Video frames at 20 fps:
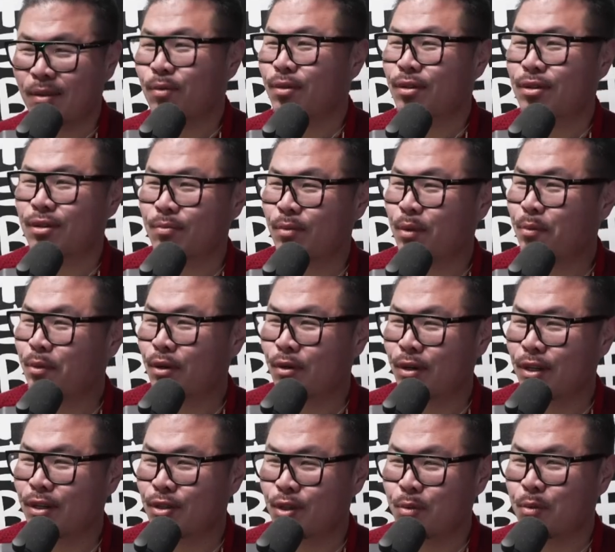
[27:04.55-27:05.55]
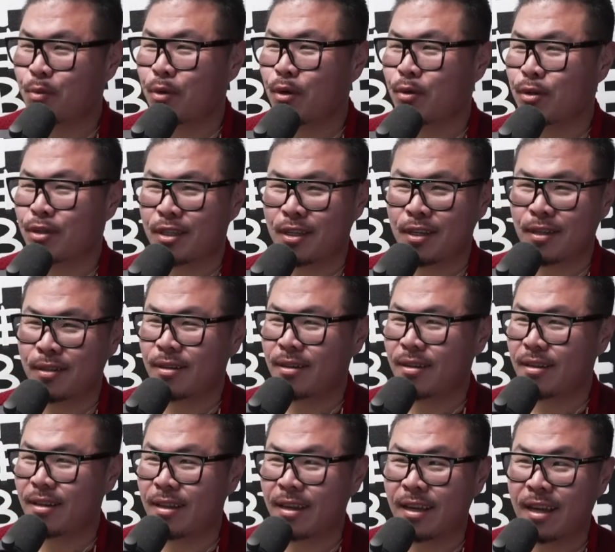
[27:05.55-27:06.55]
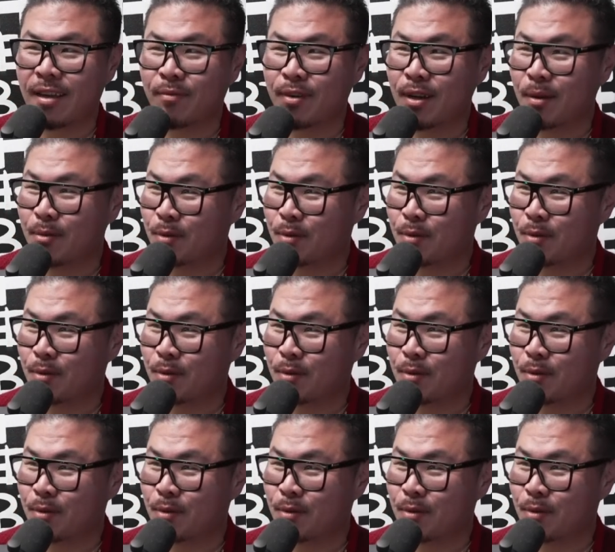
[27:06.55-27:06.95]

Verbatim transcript: It was, remember Korean Superboy was killing it and they gave him Cub